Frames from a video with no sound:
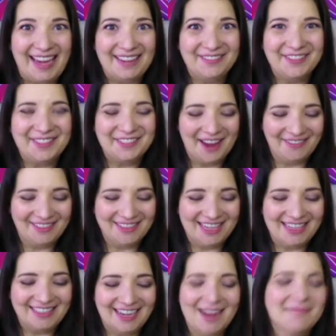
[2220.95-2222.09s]
if you do have a day
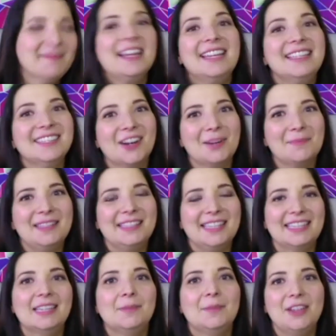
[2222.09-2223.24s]
job. In Startup in
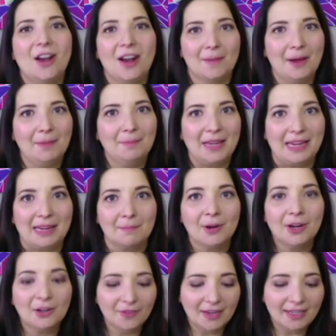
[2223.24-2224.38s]
60, we talk about being
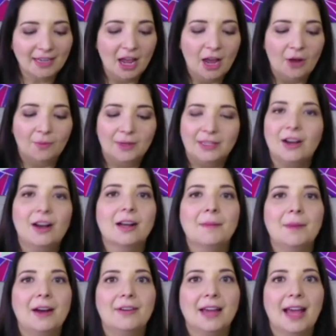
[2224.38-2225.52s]
imperfect. We talk
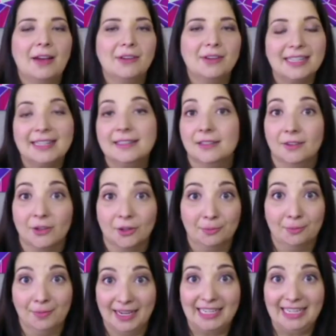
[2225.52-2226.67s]
about how you can still earn
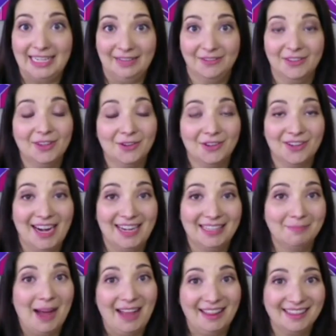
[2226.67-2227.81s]
money even though you're not as
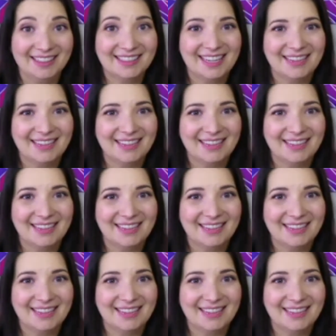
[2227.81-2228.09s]
polished